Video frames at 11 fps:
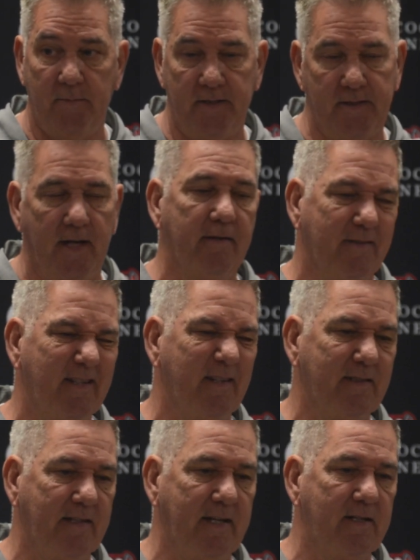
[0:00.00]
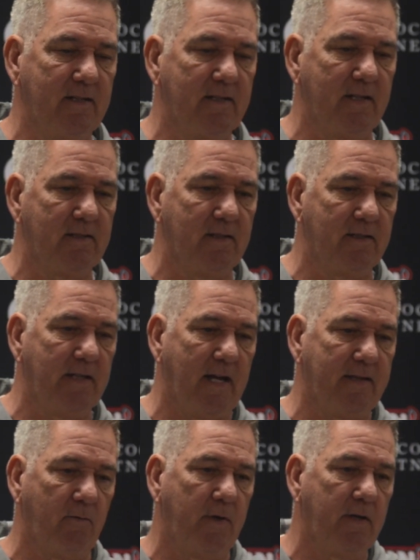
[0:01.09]
But yeah, the inconsistency, I
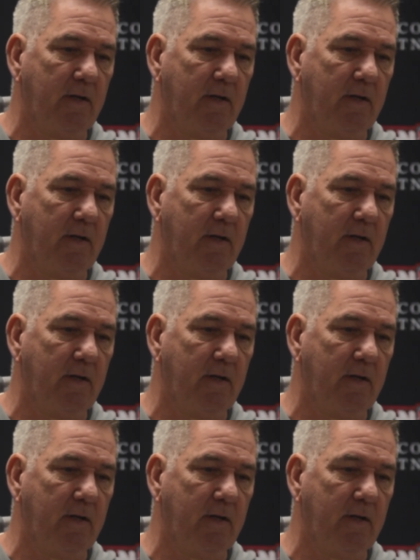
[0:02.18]
think